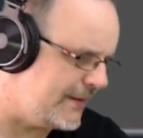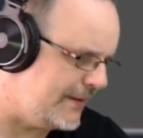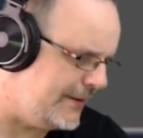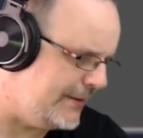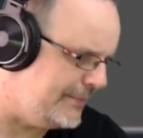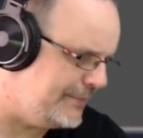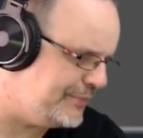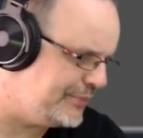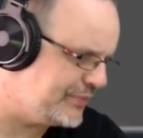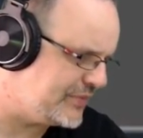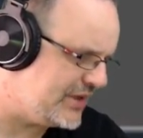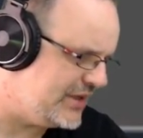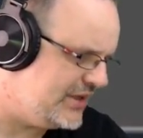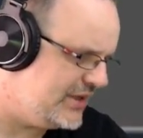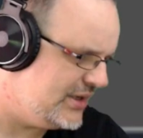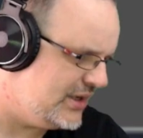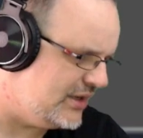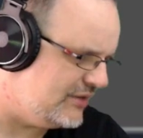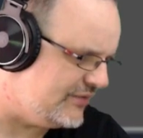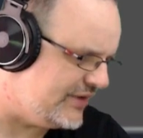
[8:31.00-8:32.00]
Yep.
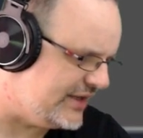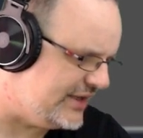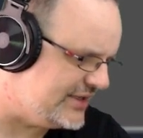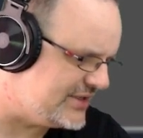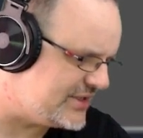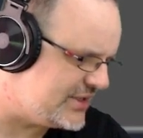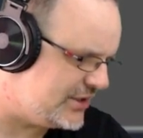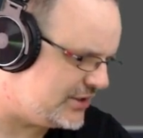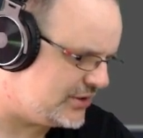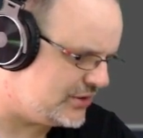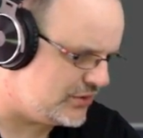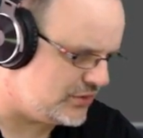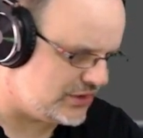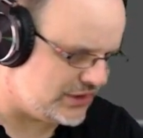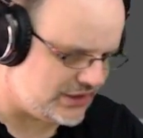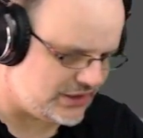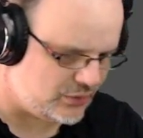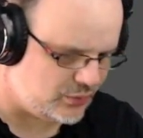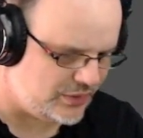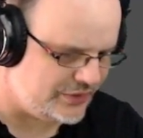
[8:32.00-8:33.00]
In fact, let's
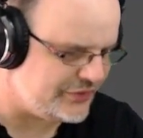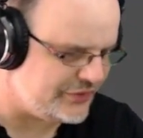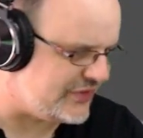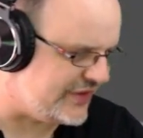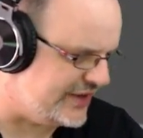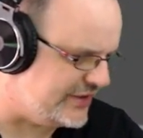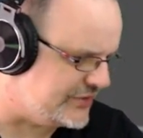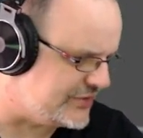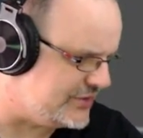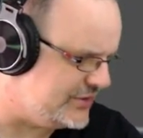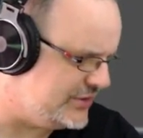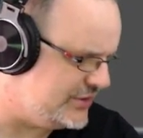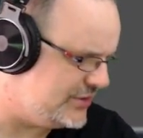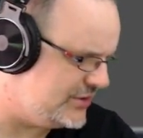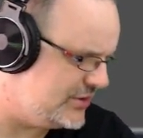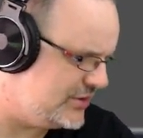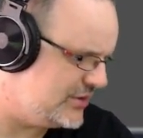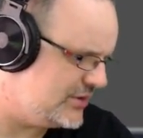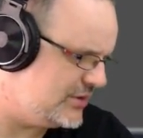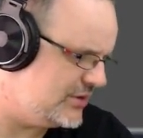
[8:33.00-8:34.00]
go 1,000 and
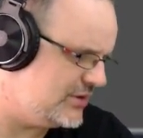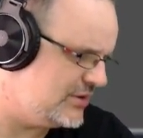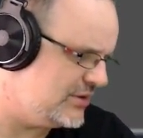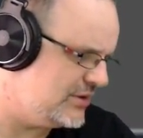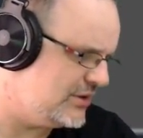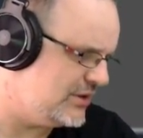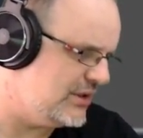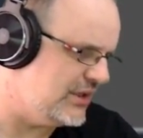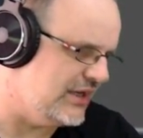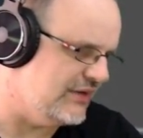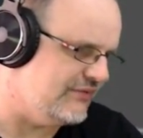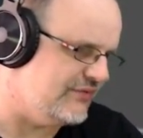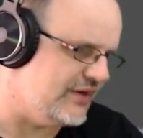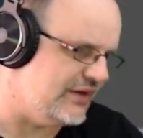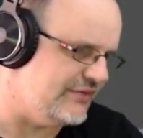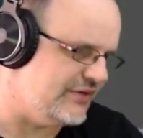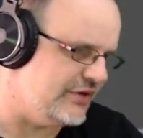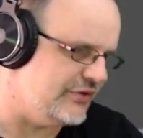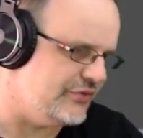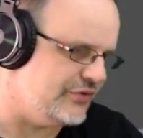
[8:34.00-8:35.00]

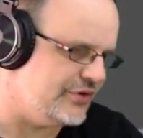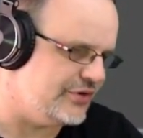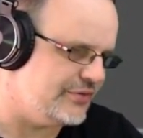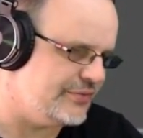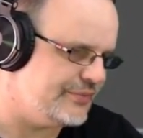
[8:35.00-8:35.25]
500.